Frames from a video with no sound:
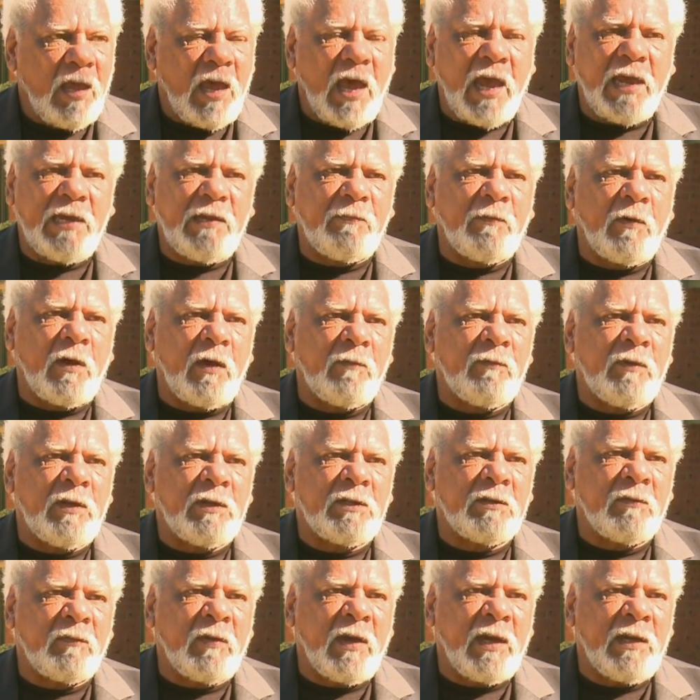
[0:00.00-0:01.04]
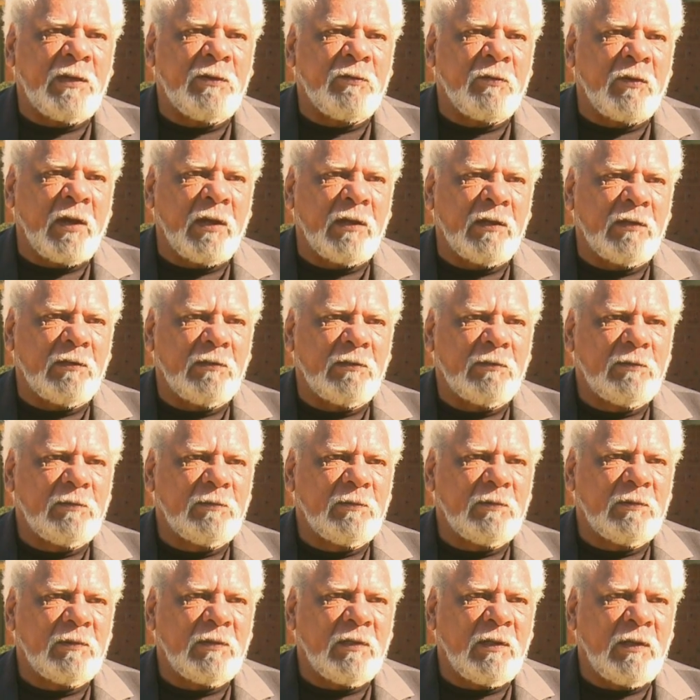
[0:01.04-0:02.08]
85 years of age, Ray.
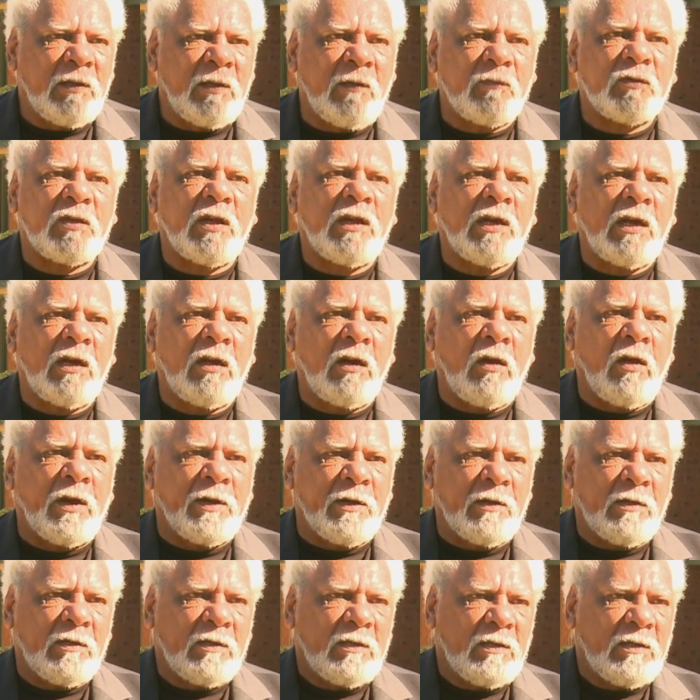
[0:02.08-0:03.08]
You've seen a lot